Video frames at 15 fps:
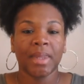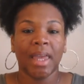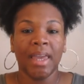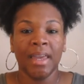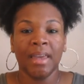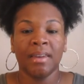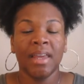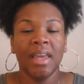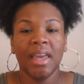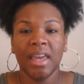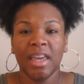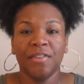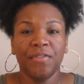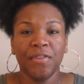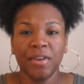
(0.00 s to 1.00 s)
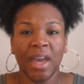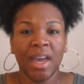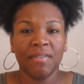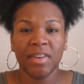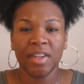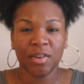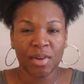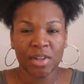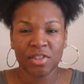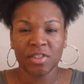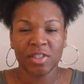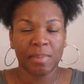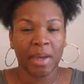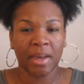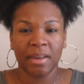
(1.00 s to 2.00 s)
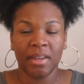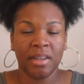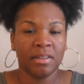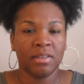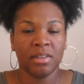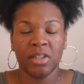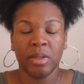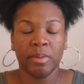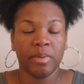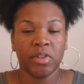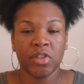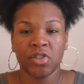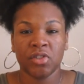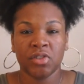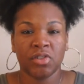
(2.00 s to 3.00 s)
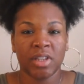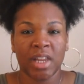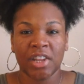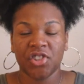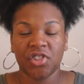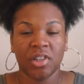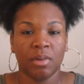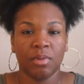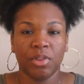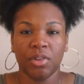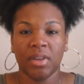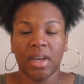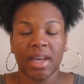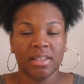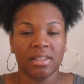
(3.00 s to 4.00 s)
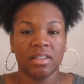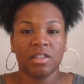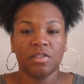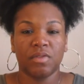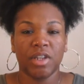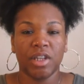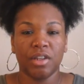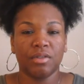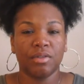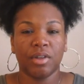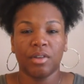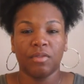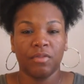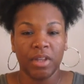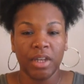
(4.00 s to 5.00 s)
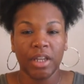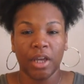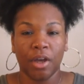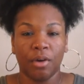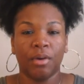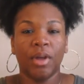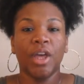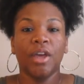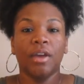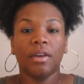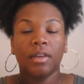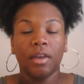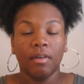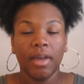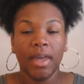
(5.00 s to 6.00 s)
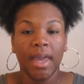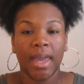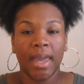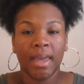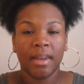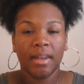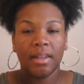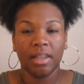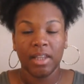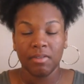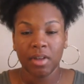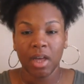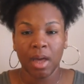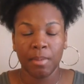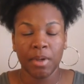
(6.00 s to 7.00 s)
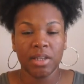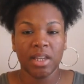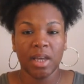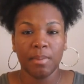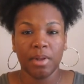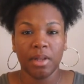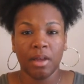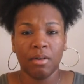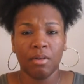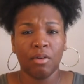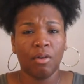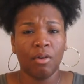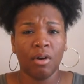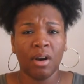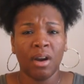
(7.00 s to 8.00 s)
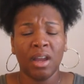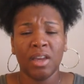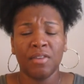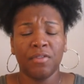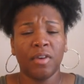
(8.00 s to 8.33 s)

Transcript: And if you have any questions about any of the deep conditioners that I share with you guys in this video, video, go ahead, leave a comment down below. Or if